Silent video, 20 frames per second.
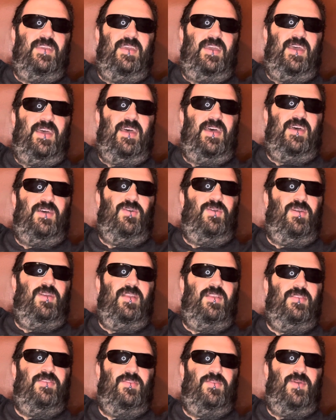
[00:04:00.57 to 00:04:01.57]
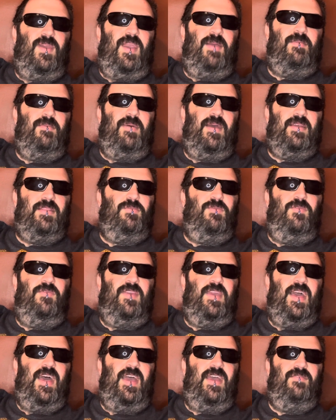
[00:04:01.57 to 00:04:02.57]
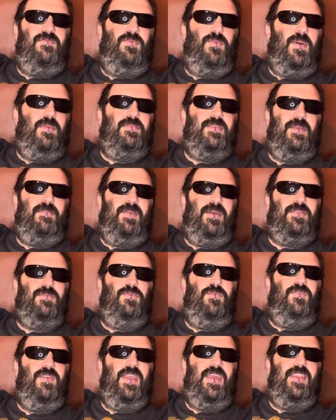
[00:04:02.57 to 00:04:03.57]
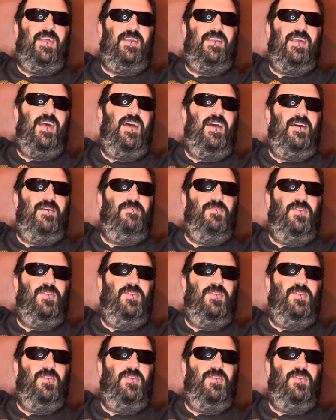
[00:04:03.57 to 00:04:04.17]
or Instagram at MacMovieGuy. I have a website, MacMovieGuy.com.